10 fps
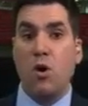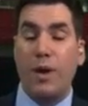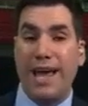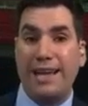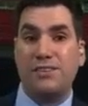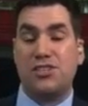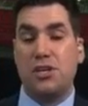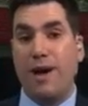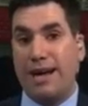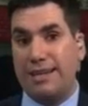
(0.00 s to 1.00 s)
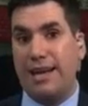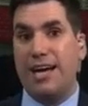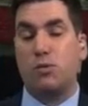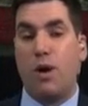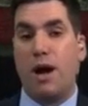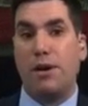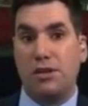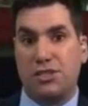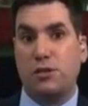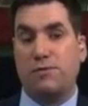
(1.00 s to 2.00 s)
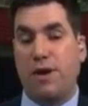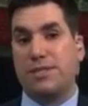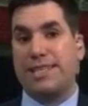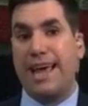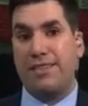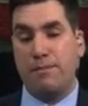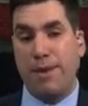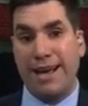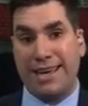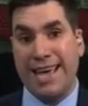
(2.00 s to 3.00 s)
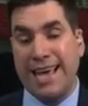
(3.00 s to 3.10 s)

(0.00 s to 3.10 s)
We had to analyse why we lost those votes to get them back.